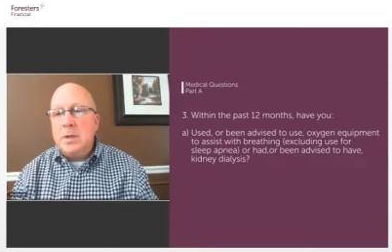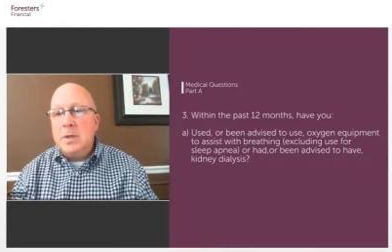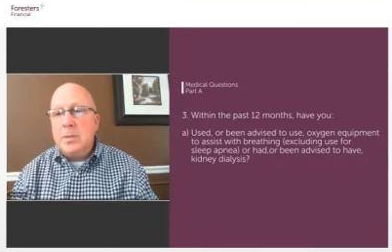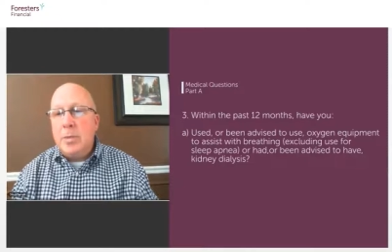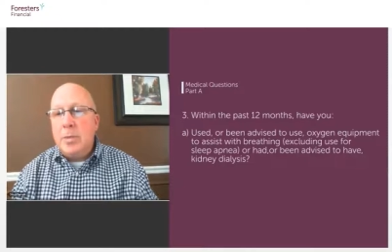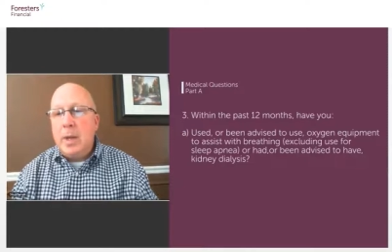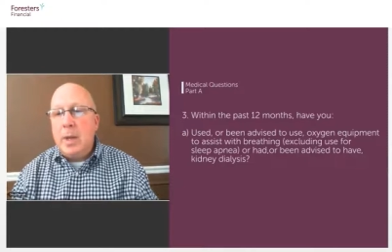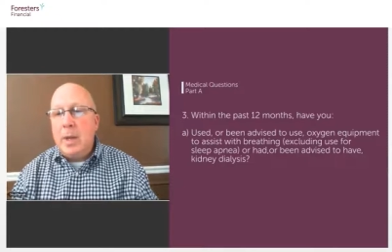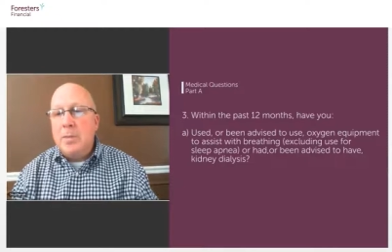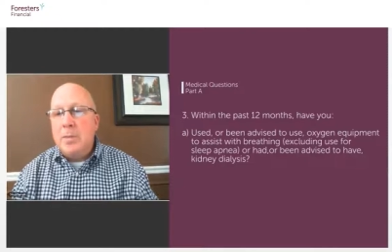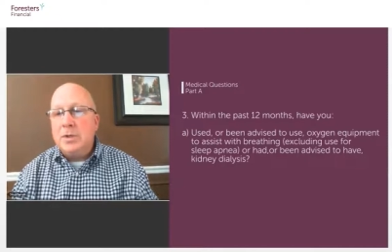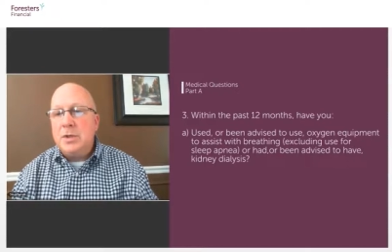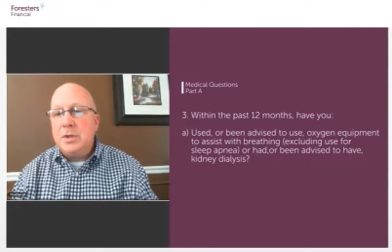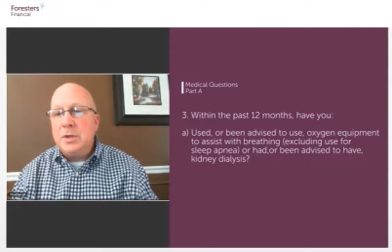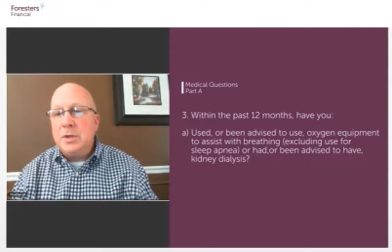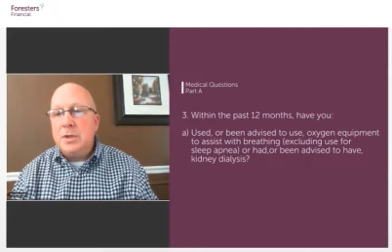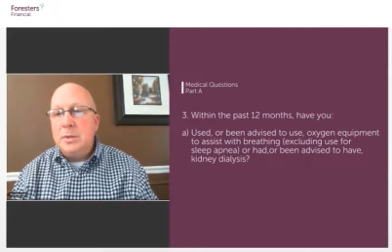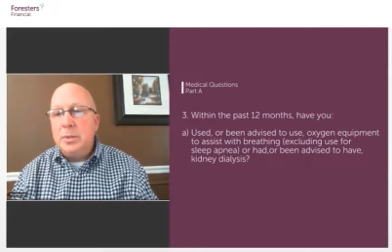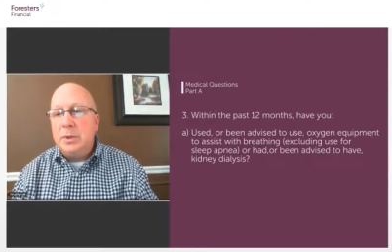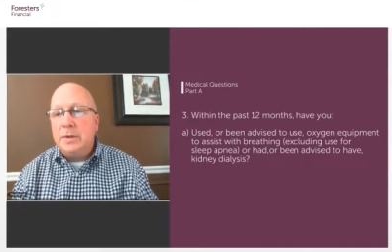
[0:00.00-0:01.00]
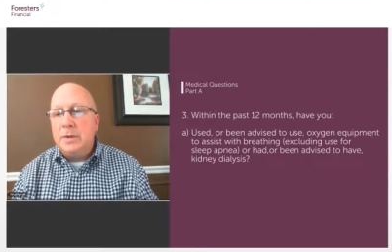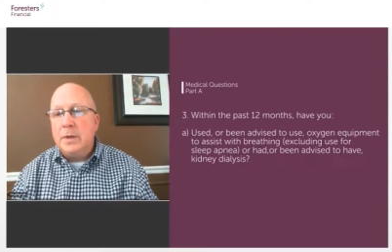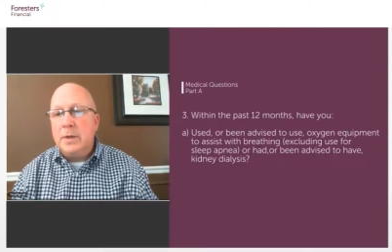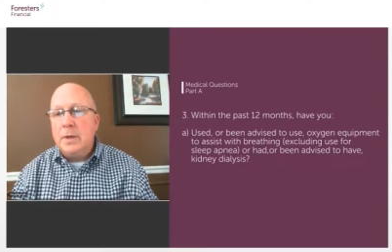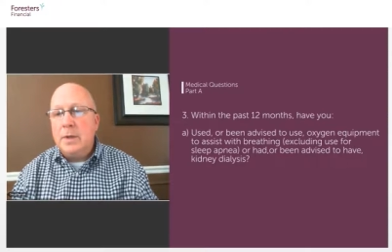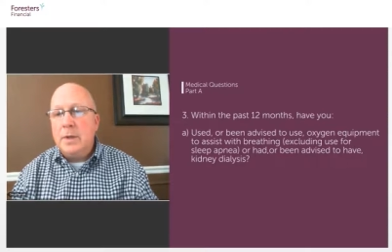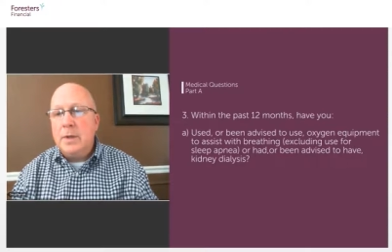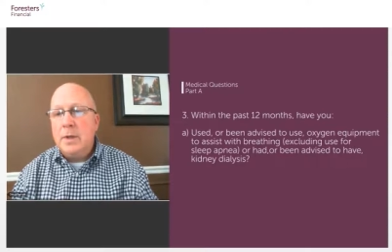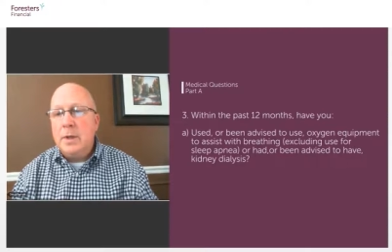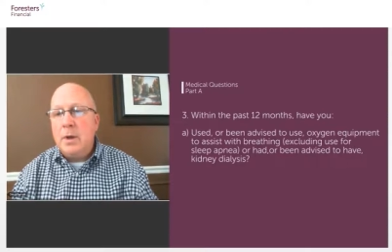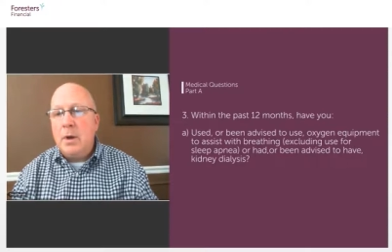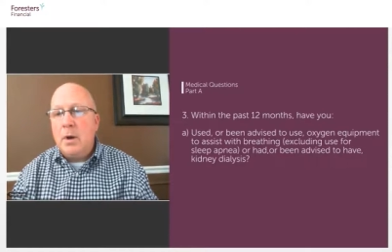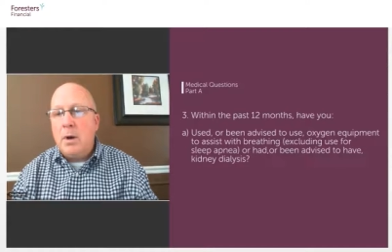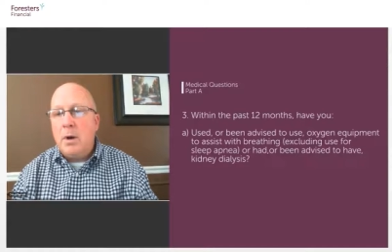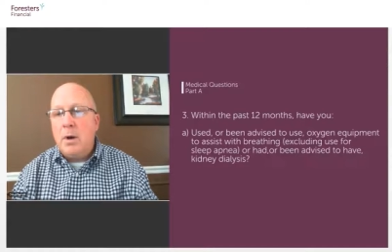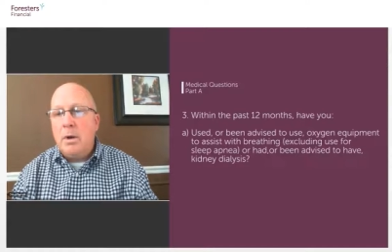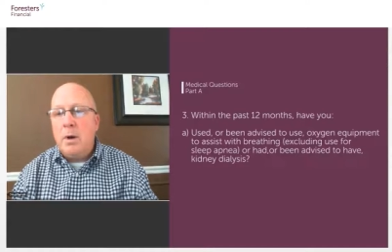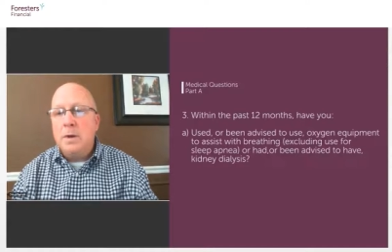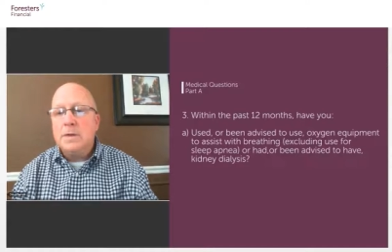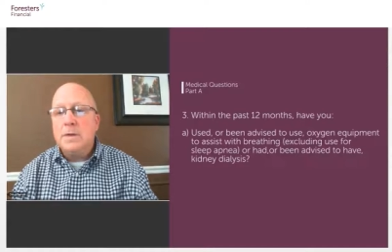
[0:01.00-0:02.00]
CPAP machine, but then there
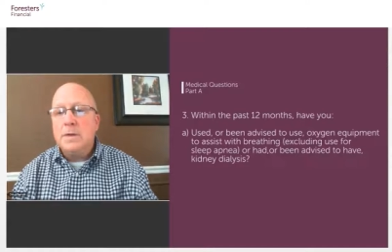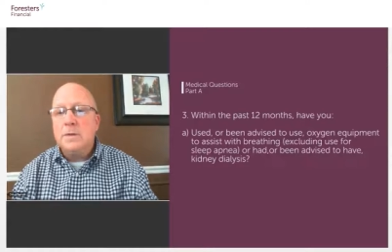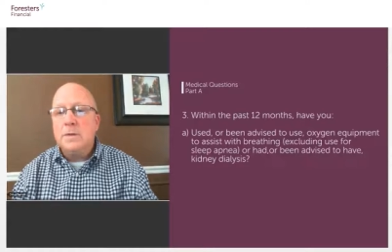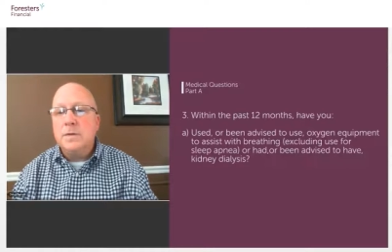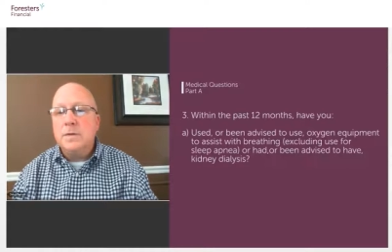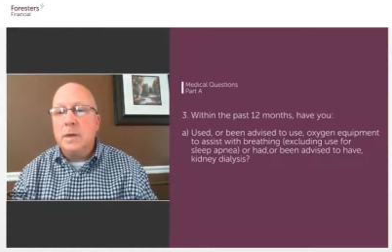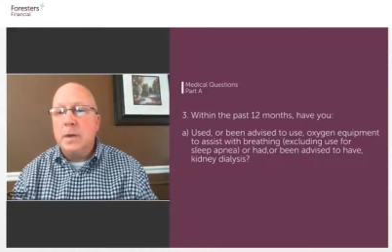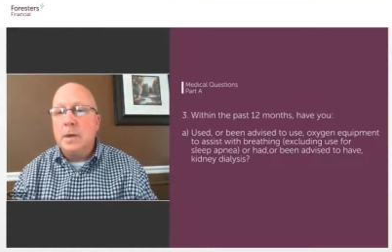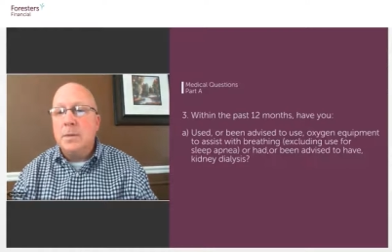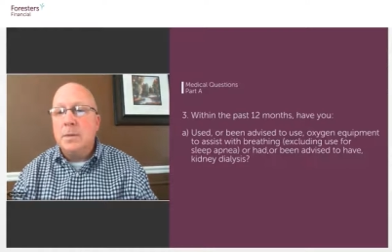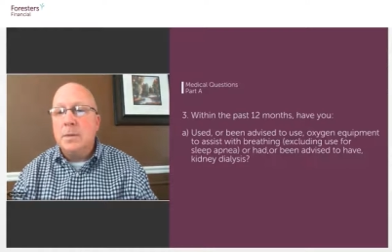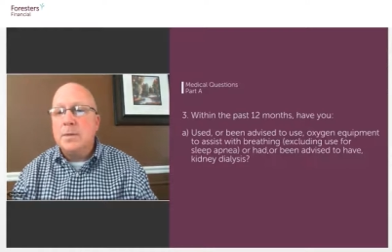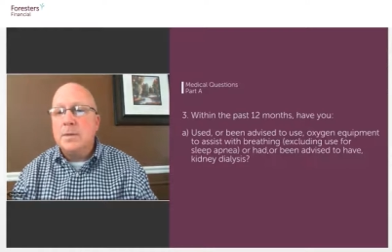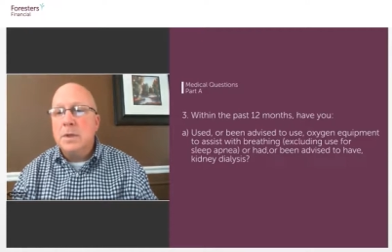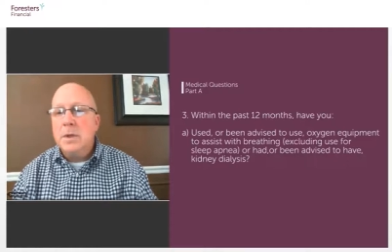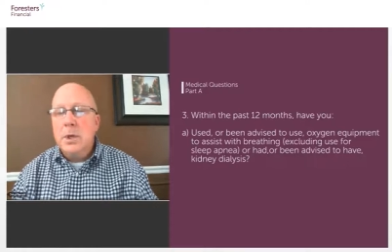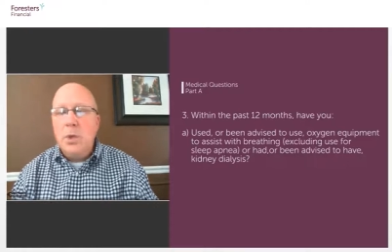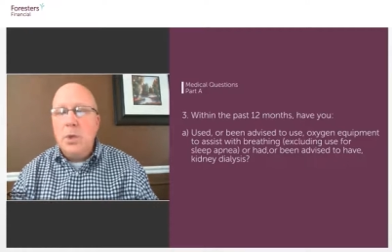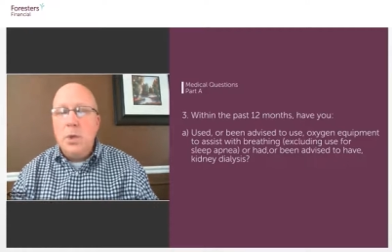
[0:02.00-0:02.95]
are also times